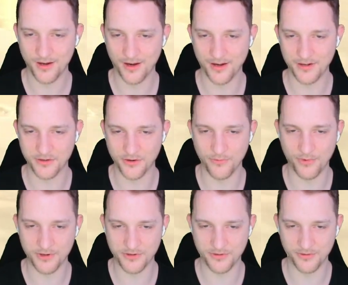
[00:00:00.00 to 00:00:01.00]
And I don't
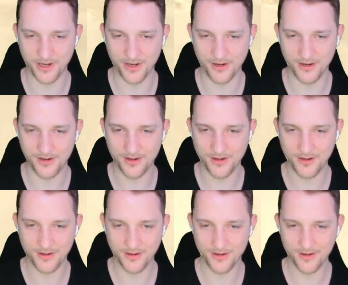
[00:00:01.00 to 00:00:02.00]
want to...
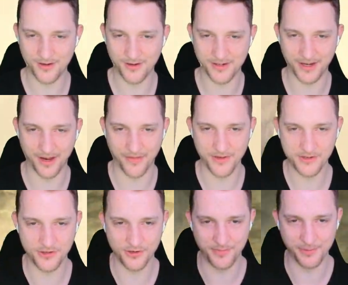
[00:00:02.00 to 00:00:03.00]
Okay, this should